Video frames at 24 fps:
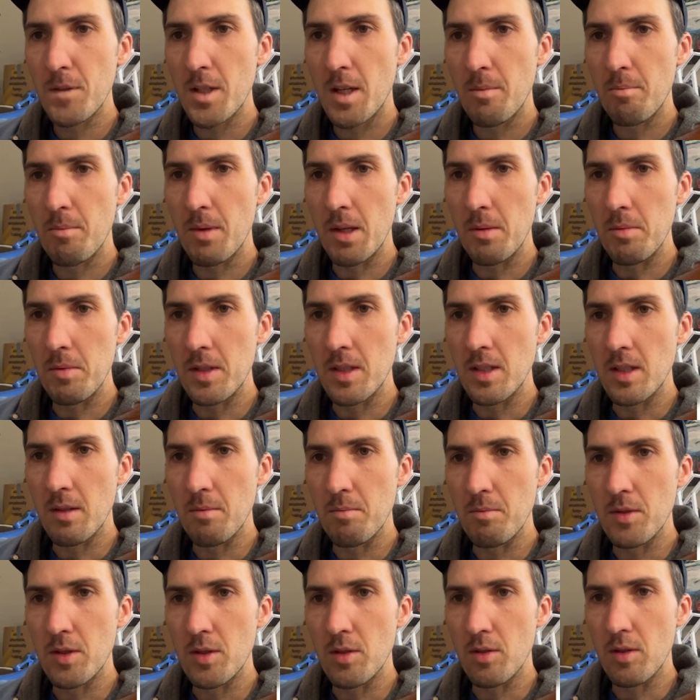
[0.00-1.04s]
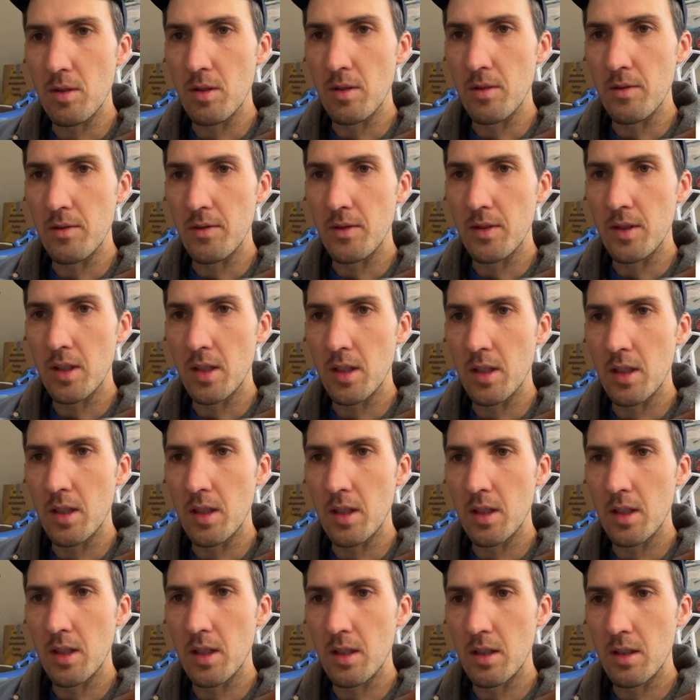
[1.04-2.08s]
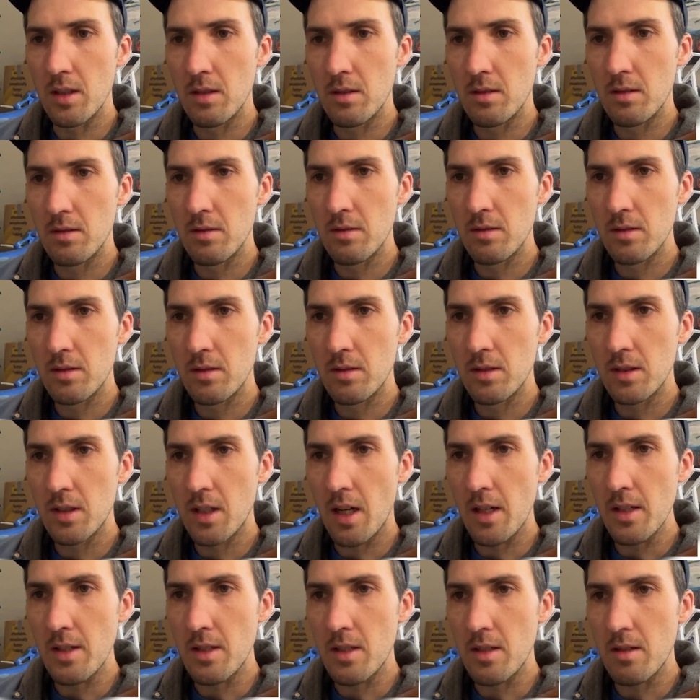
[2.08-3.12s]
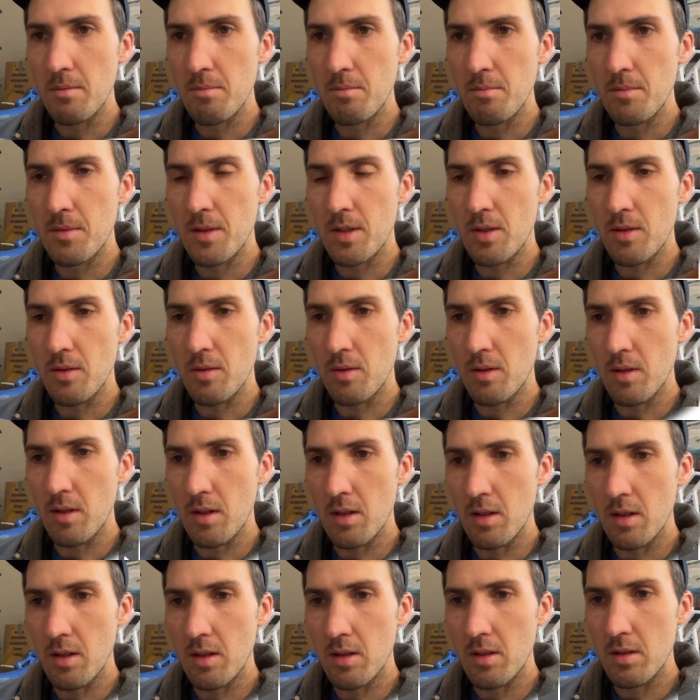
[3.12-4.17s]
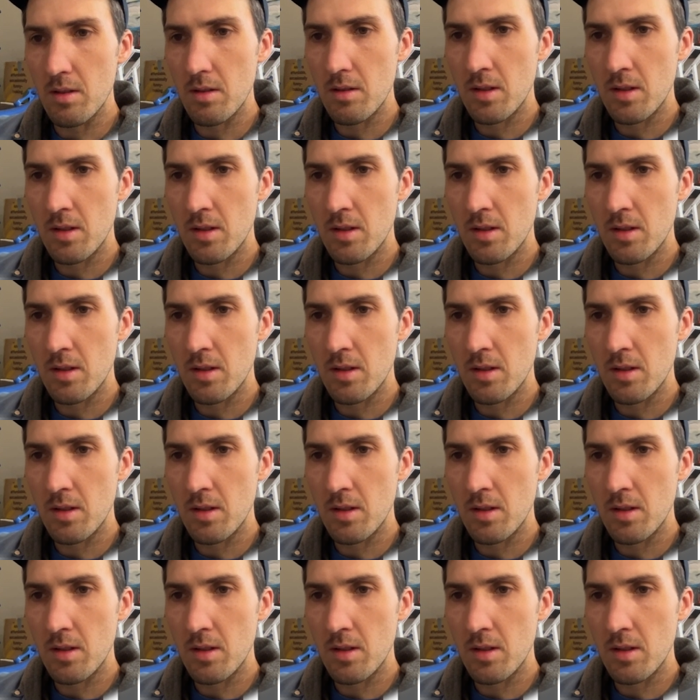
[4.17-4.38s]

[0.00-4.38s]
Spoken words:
Maybe some sort of customs or